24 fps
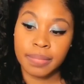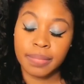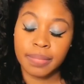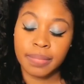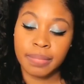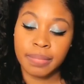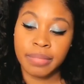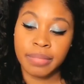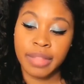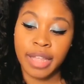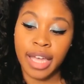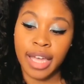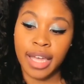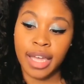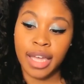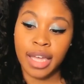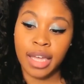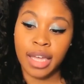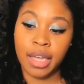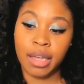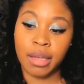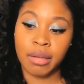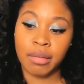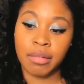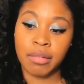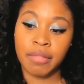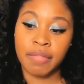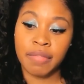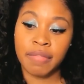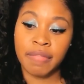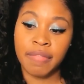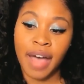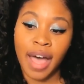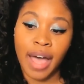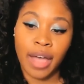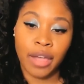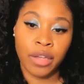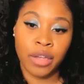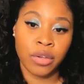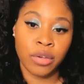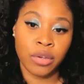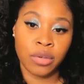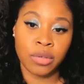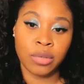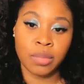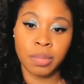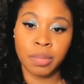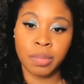they
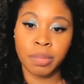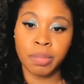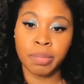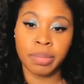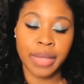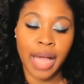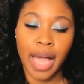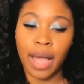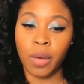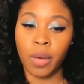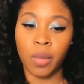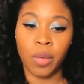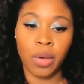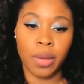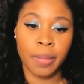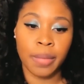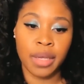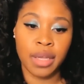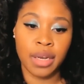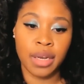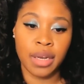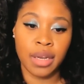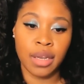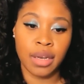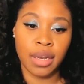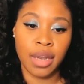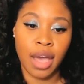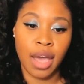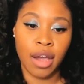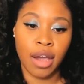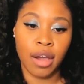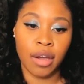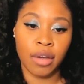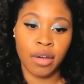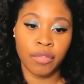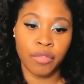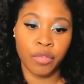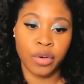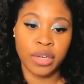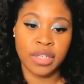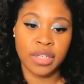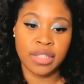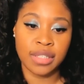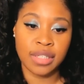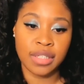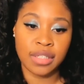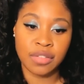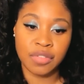valued Black women and our
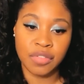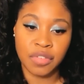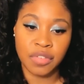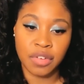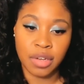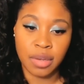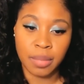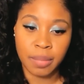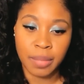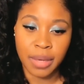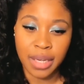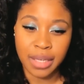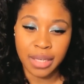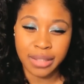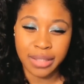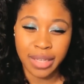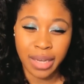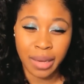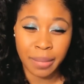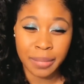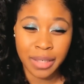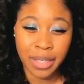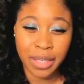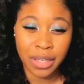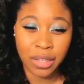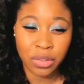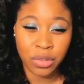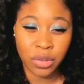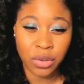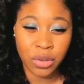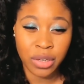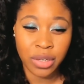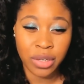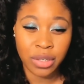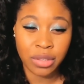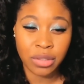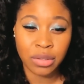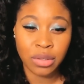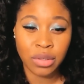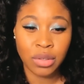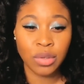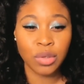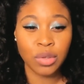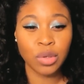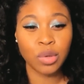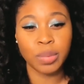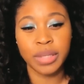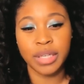voices. For me and Dominique Thorne,
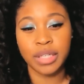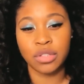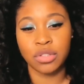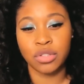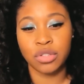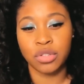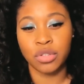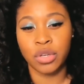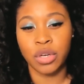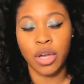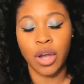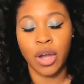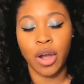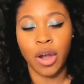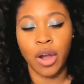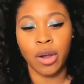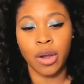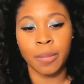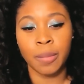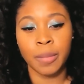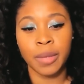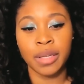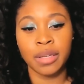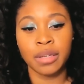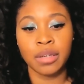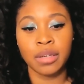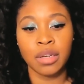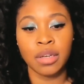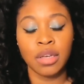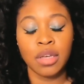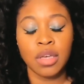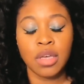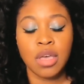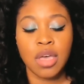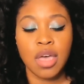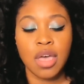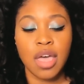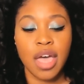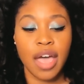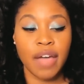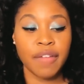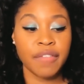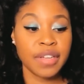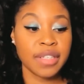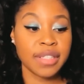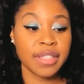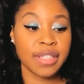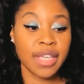who plays Judy Harmon,
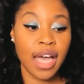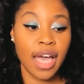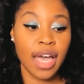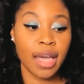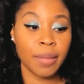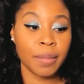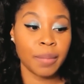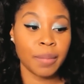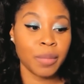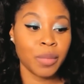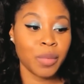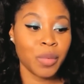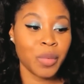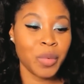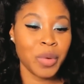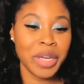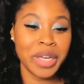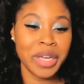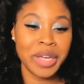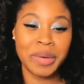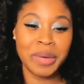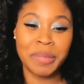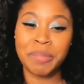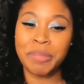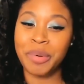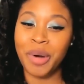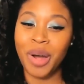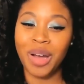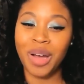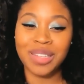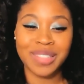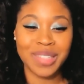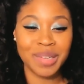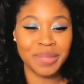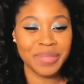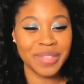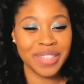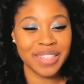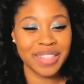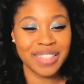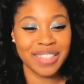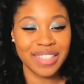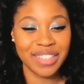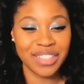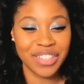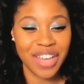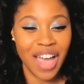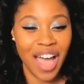every time we brought something
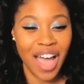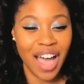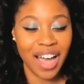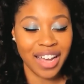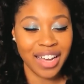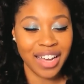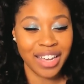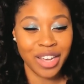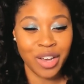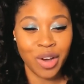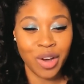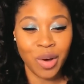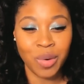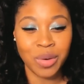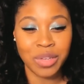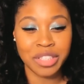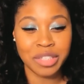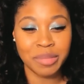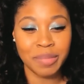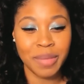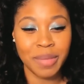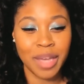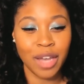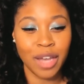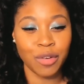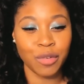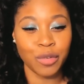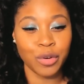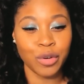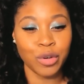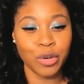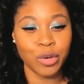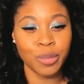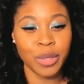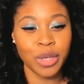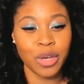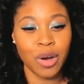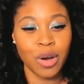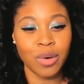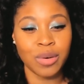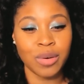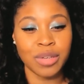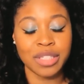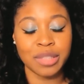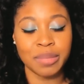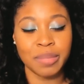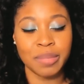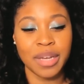to Shaka, he always made room. He
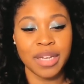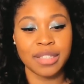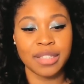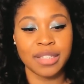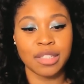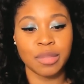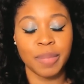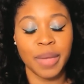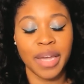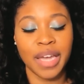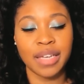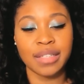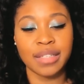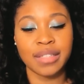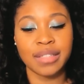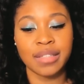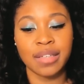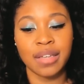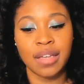always made space.